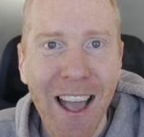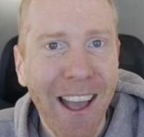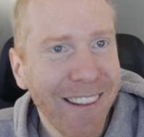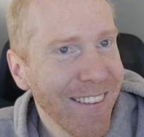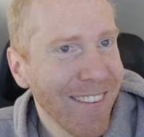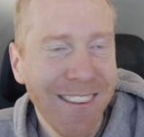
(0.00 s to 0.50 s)

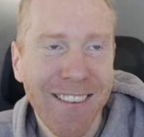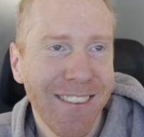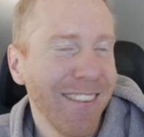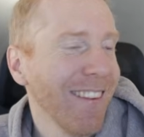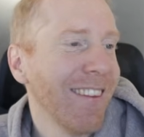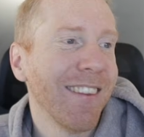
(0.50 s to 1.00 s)
And this
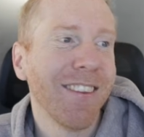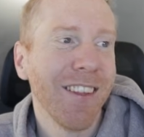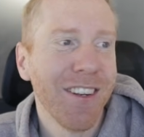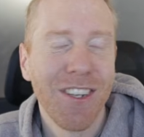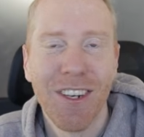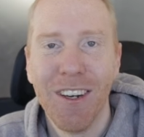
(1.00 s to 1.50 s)
is
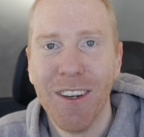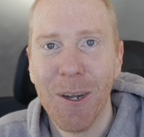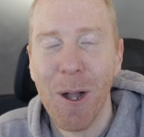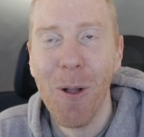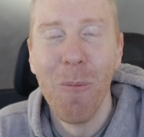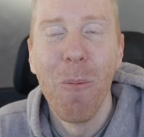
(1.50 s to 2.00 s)
such
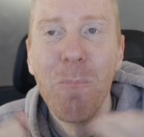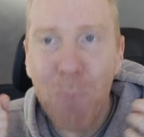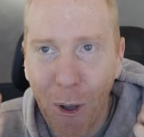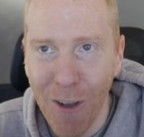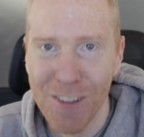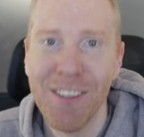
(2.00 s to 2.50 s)
a
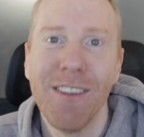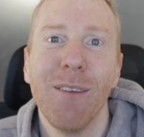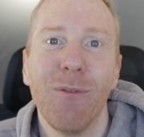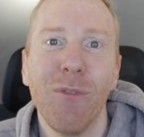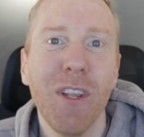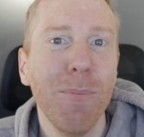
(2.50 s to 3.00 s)

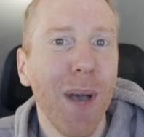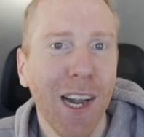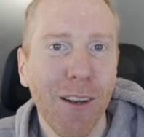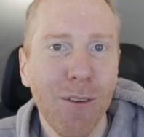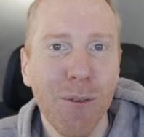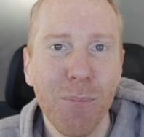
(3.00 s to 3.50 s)
positive
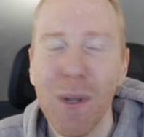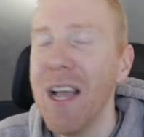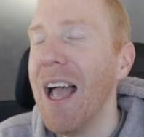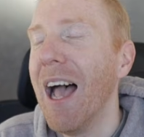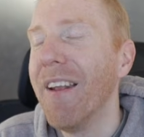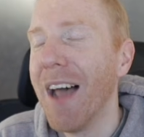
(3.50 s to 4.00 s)
feedback loop.
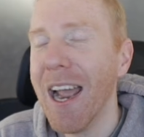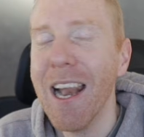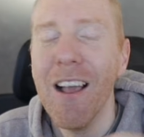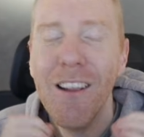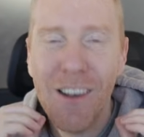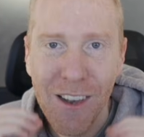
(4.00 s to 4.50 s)
And
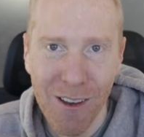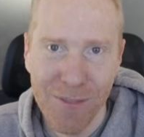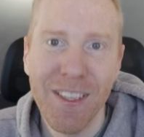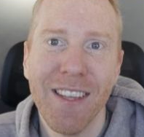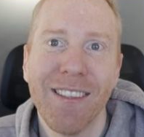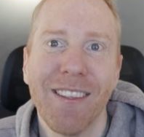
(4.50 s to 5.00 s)
I
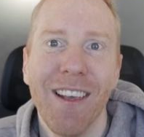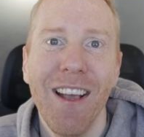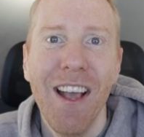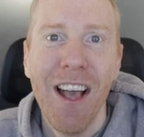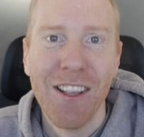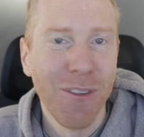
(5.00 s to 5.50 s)
love this.
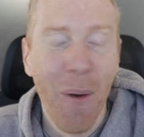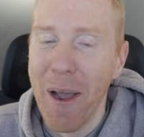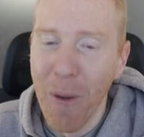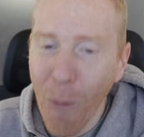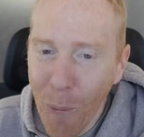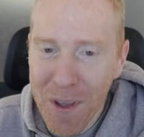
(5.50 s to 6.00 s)
So
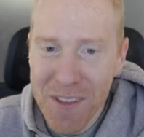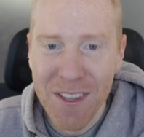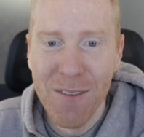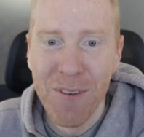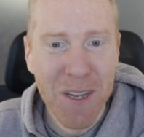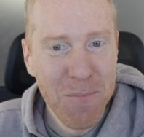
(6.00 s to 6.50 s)
I always
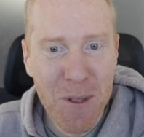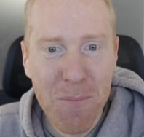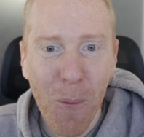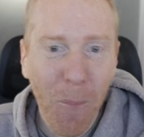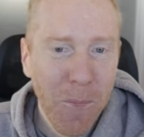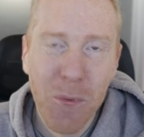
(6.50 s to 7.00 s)
invite
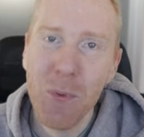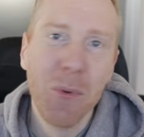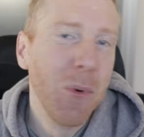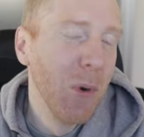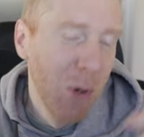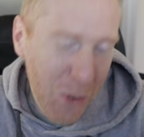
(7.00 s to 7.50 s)
people to
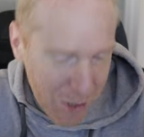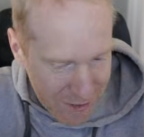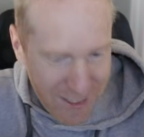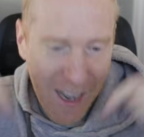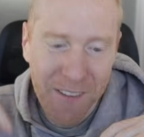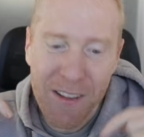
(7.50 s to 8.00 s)
look
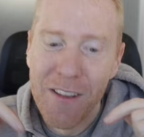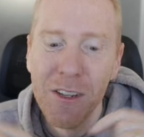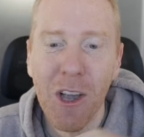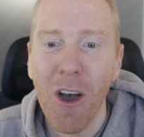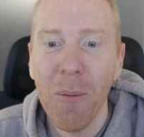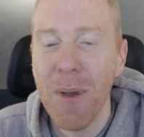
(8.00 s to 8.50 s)
down in the
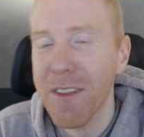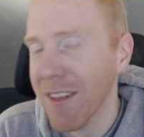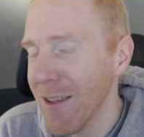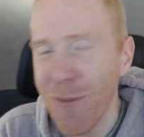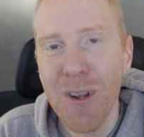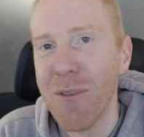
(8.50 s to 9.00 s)
comment,
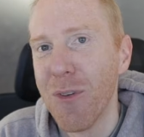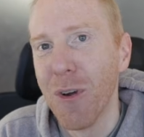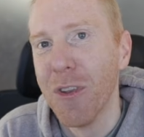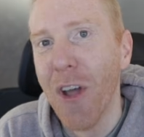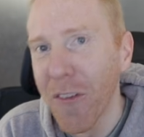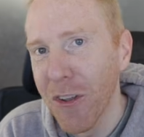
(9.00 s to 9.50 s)
even if you're
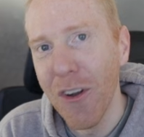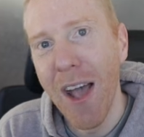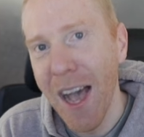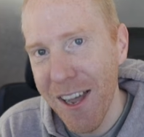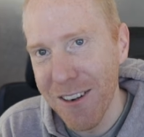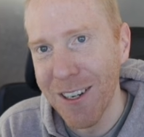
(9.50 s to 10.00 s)
not going
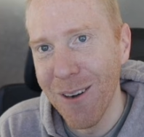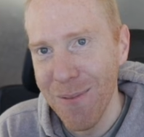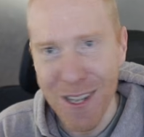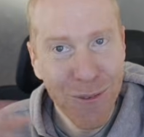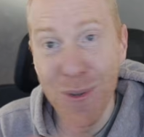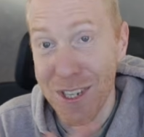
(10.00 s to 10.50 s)
to add a
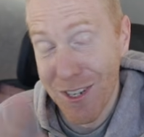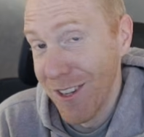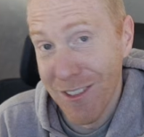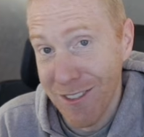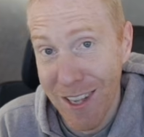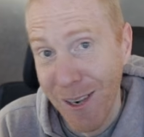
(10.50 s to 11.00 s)
comment, which
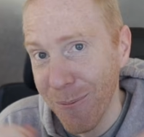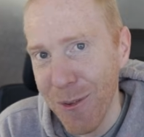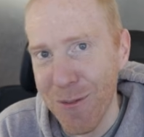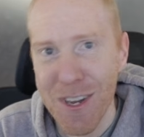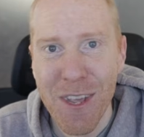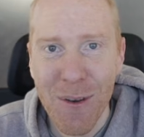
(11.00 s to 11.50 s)
doesn't help
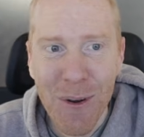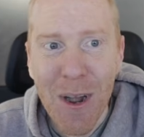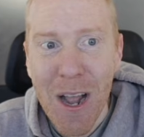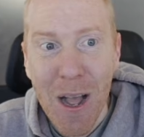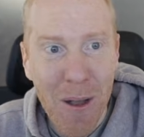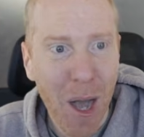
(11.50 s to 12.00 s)
the video,
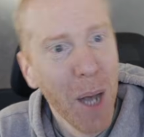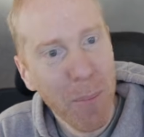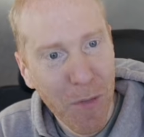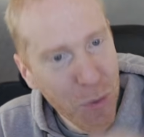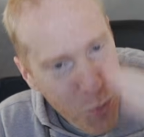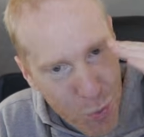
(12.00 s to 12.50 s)

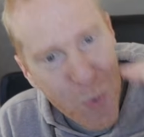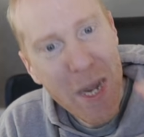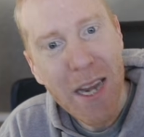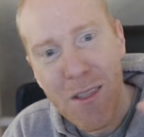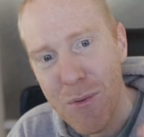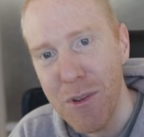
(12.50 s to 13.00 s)
but to
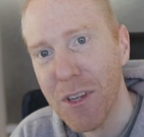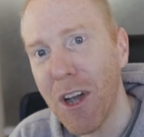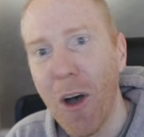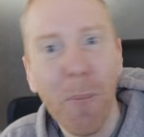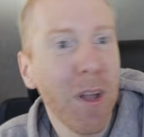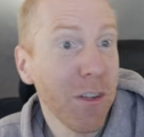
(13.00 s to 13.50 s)
read through the
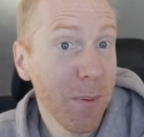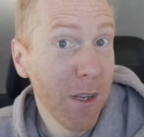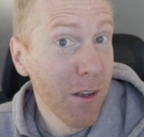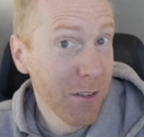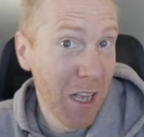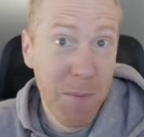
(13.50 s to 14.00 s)
comments,
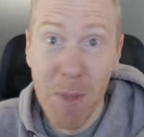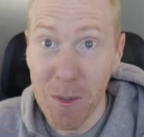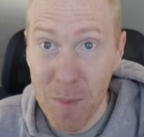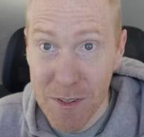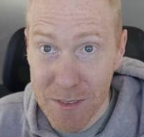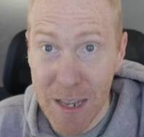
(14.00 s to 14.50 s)
because I
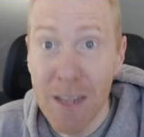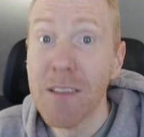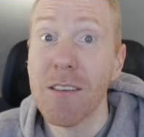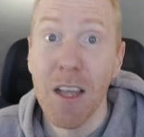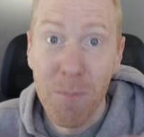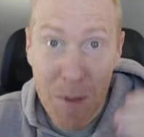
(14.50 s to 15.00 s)
make
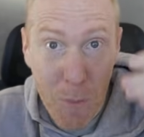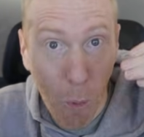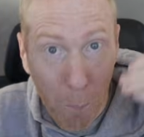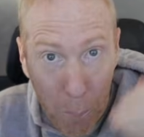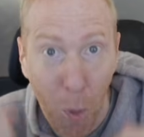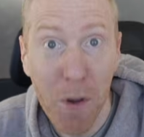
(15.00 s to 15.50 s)
mistakes and
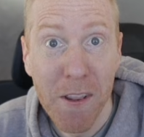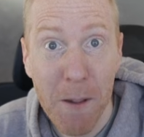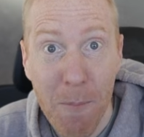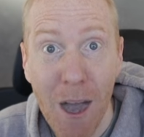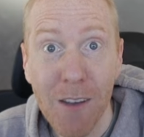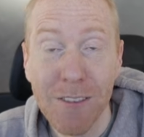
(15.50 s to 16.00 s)
people point
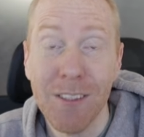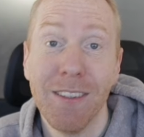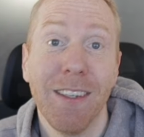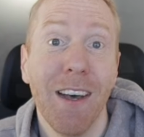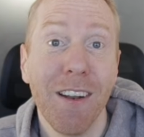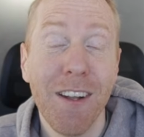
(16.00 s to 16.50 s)
them out
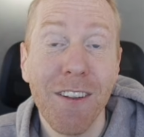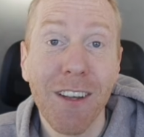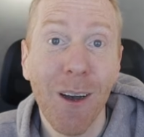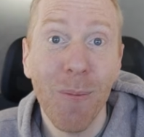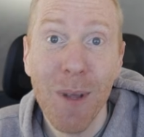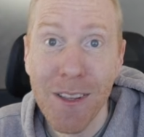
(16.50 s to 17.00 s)
down in the
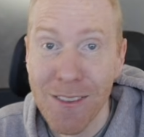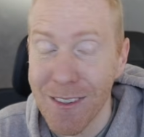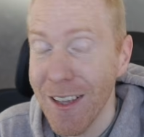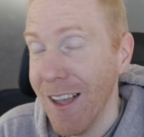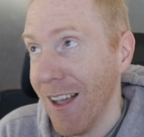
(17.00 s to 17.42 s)
comments.